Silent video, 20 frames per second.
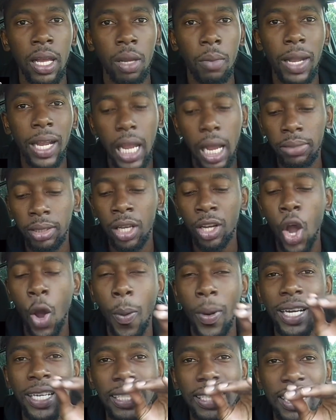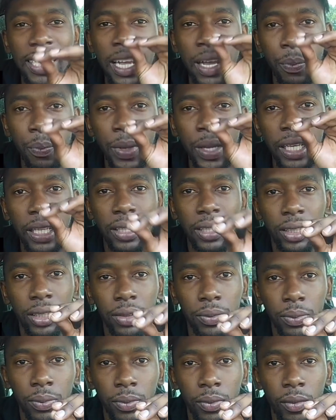Because I'm saying up on the same beat.
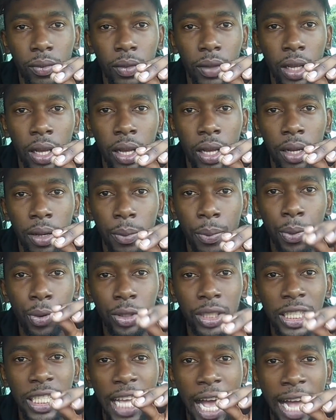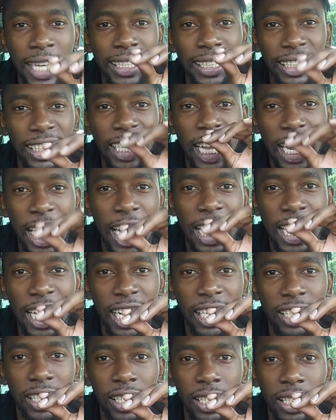Pussy a second
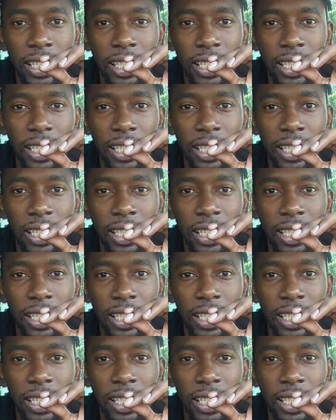hand.